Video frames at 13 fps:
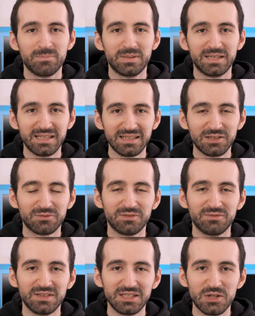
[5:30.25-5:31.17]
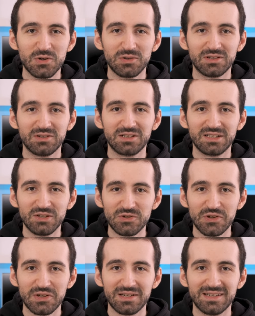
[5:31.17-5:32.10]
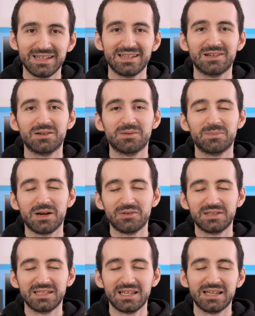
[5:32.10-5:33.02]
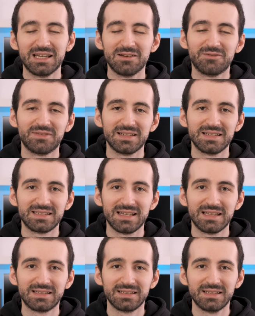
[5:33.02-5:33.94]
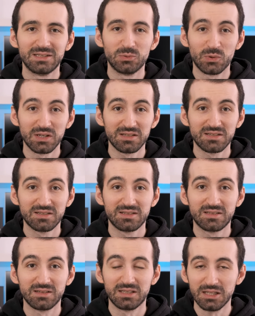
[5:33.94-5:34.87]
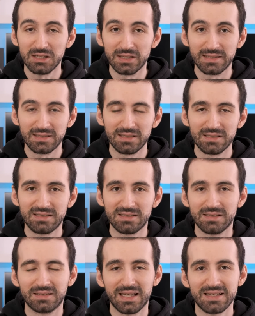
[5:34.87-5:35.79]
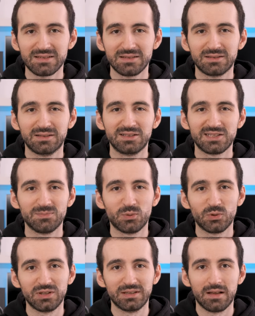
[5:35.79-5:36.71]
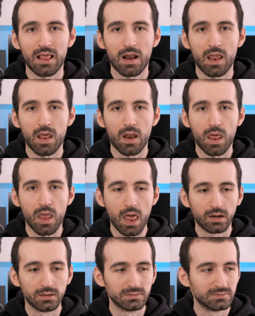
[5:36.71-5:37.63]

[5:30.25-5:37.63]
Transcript: beginning of the video conclusion about the AF is that it works good, it, it hasn't disappointed... Uh,